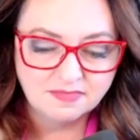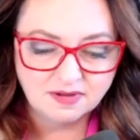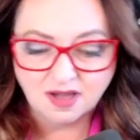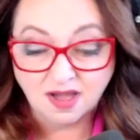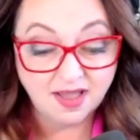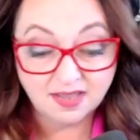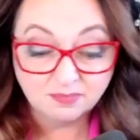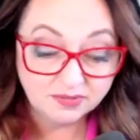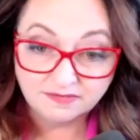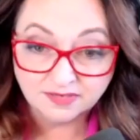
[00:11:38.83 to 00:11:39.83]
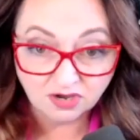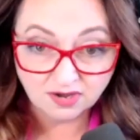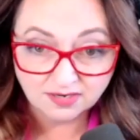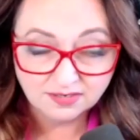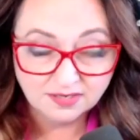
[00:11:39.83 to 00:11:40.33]
I believe in
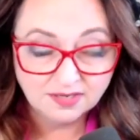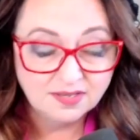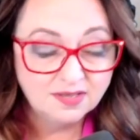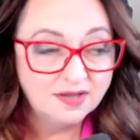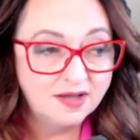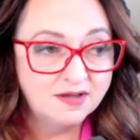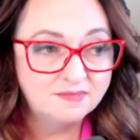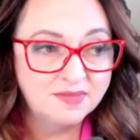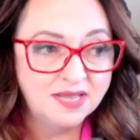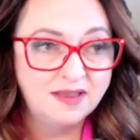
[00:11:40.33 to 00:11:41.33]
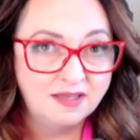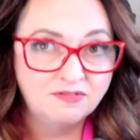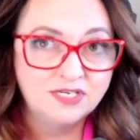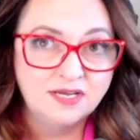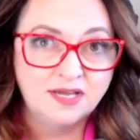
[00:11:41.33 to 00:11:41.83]
God. Um, and
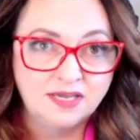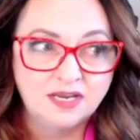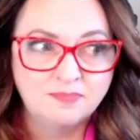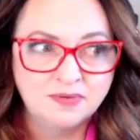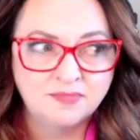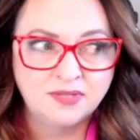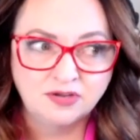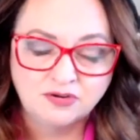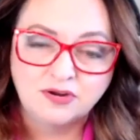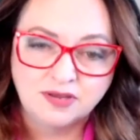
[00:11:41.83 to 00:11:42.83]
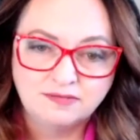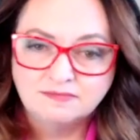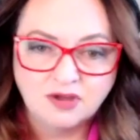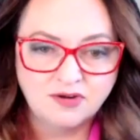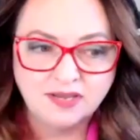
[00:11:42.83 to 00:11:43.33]
every day I get up and I'm like, okay,
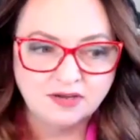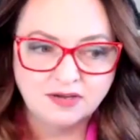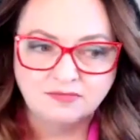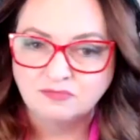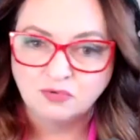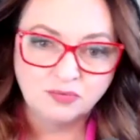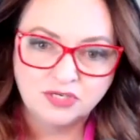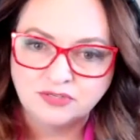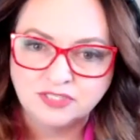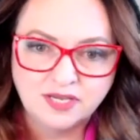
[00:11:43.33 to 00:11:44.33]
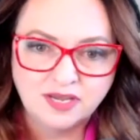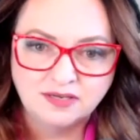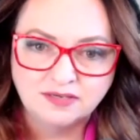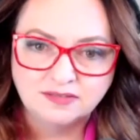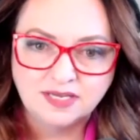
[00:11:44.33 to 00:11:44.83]
all right, God, what are we doing
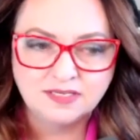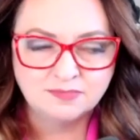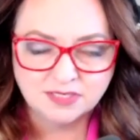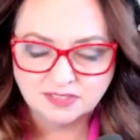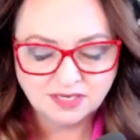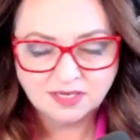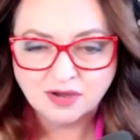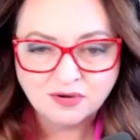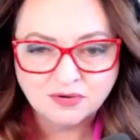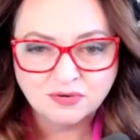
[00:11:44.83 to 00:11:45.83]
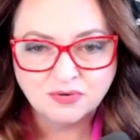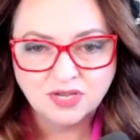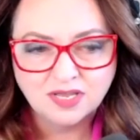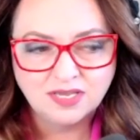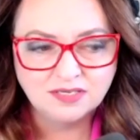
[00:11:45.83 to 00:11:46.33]
today? He's my C E O.
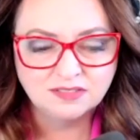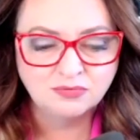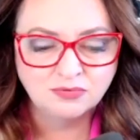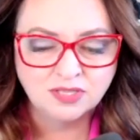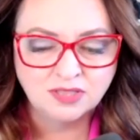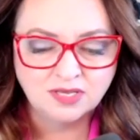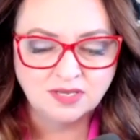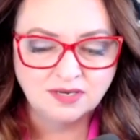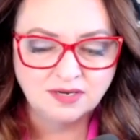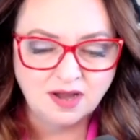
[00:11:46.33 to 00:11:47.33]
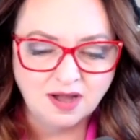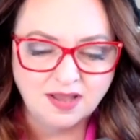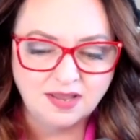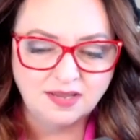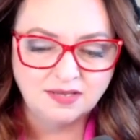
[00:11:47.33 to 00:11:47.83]
He's the one that
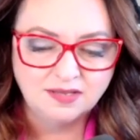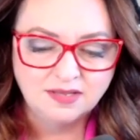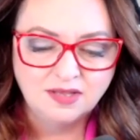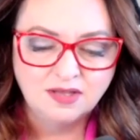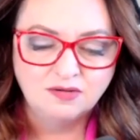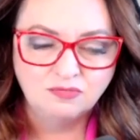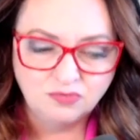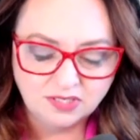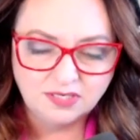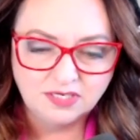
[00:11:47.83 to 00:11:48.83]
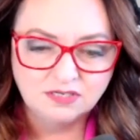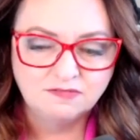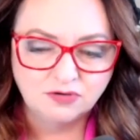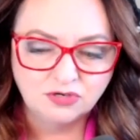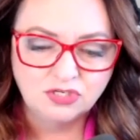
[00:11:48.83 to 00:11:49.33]
I really
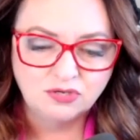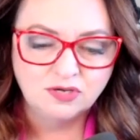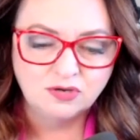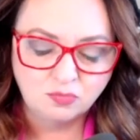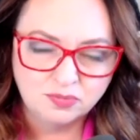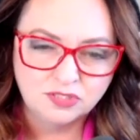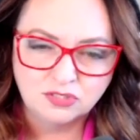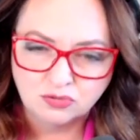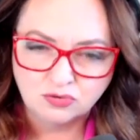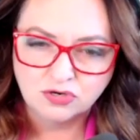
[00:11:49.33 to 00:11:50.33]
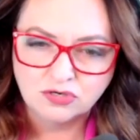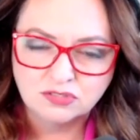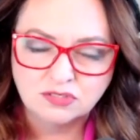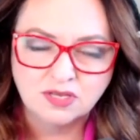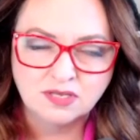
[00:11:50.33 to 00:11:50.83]
defer to, that opens
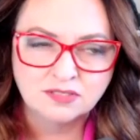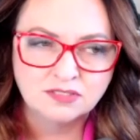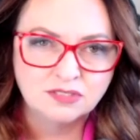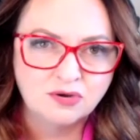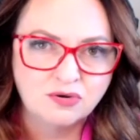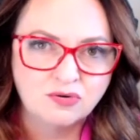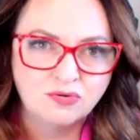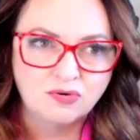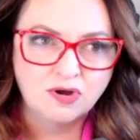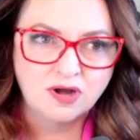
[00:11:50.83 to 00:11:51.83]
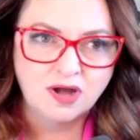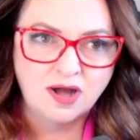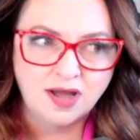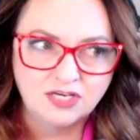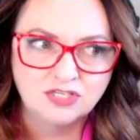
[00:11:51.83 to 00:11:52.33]
doors. And so
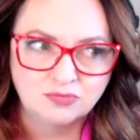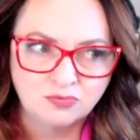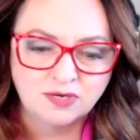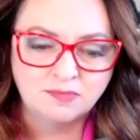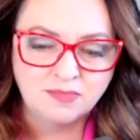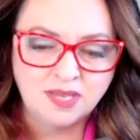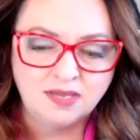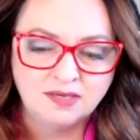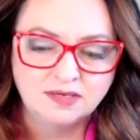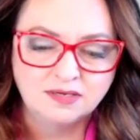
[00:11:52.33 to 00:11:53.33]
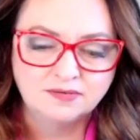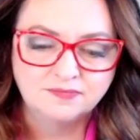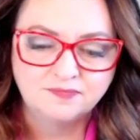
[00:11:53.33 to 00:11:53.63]
I just want to make